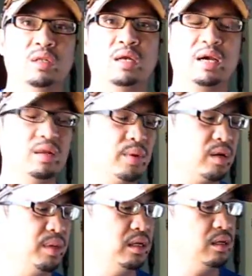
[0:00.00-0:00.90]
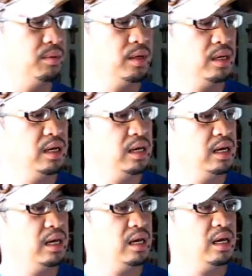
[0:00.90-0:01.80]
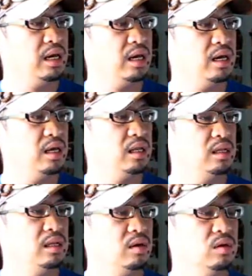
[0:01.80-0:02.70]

Highly recommended. And